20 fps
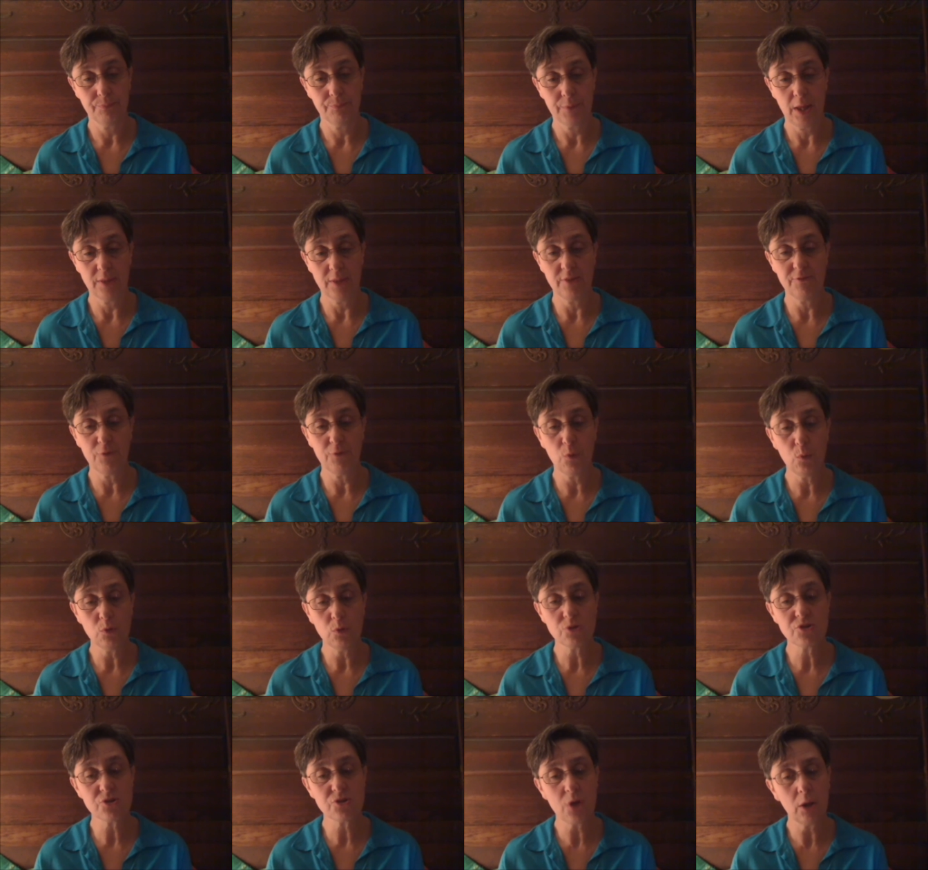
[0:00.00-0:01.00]
and the
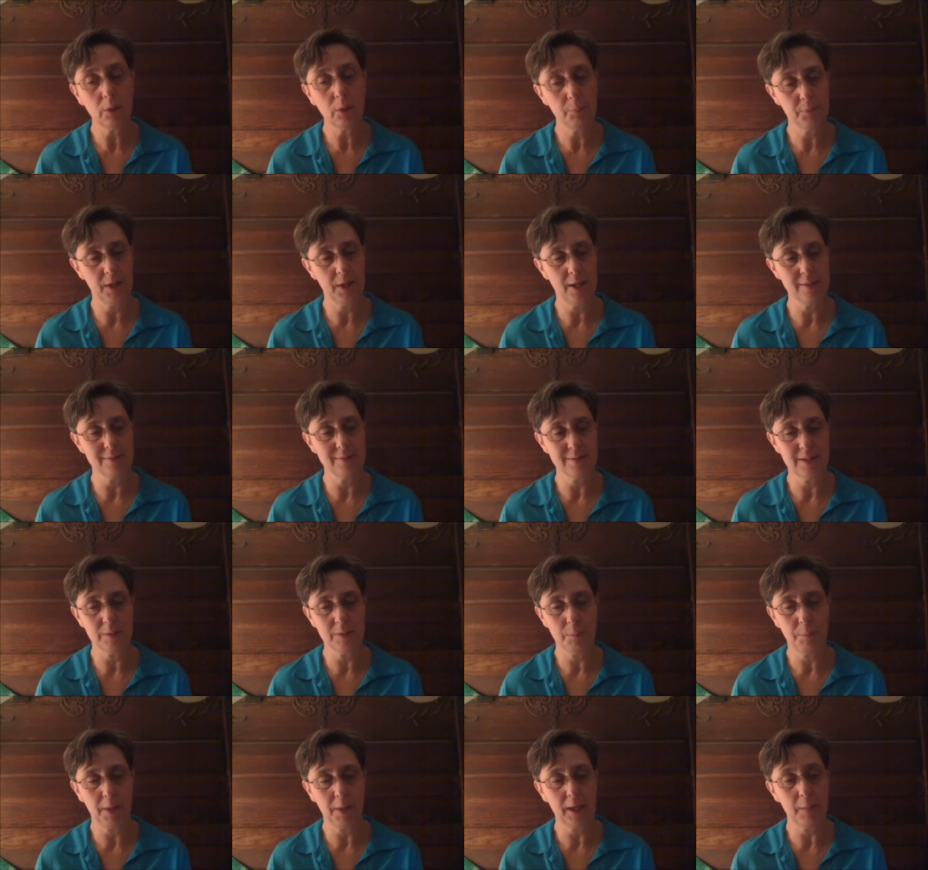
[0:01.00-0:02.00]
voles solemnized
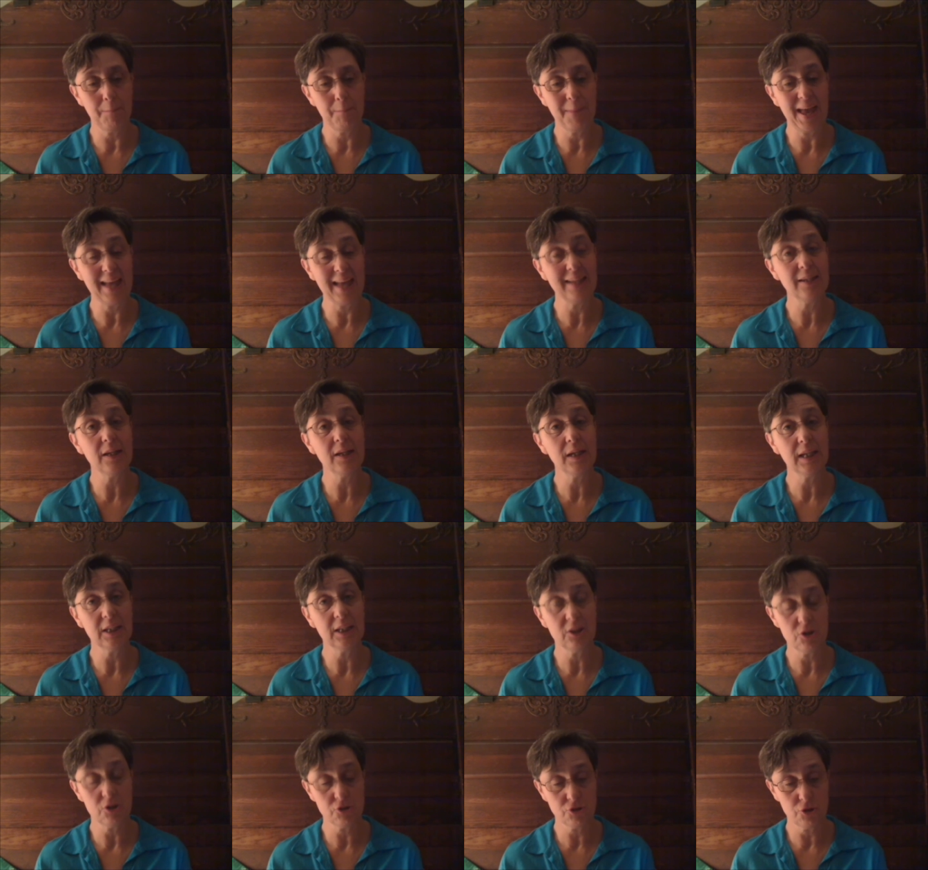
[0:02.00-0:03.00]
it by abandoning
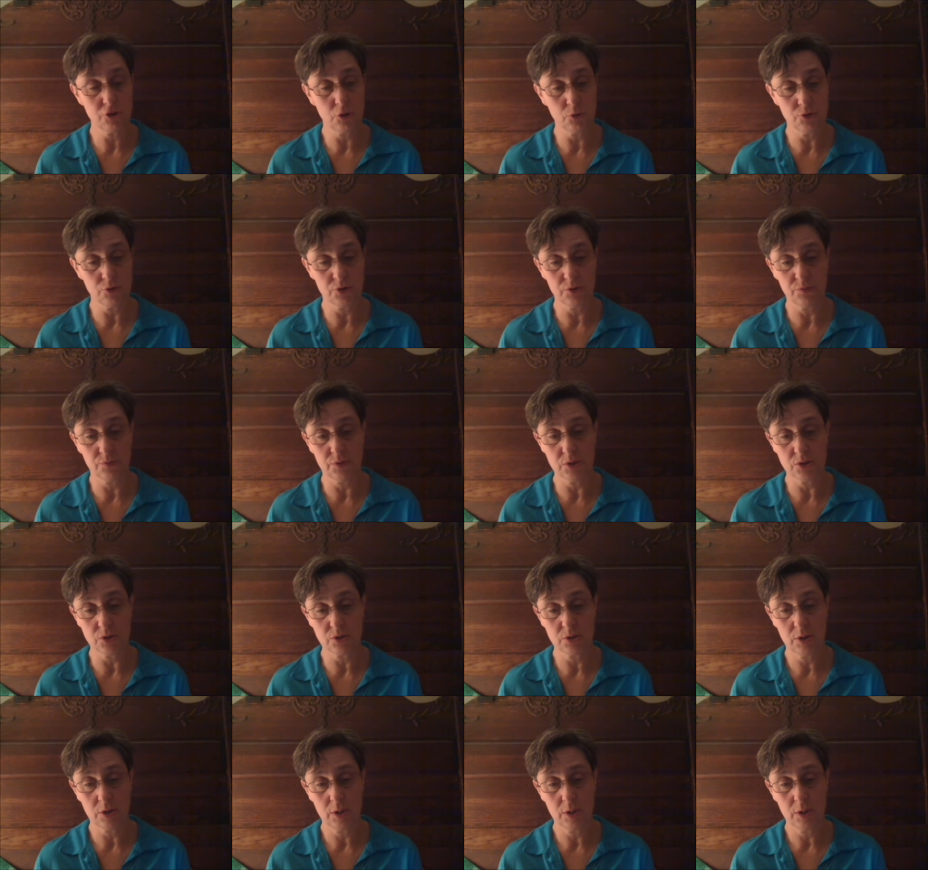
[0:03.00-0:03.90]
the snow surface.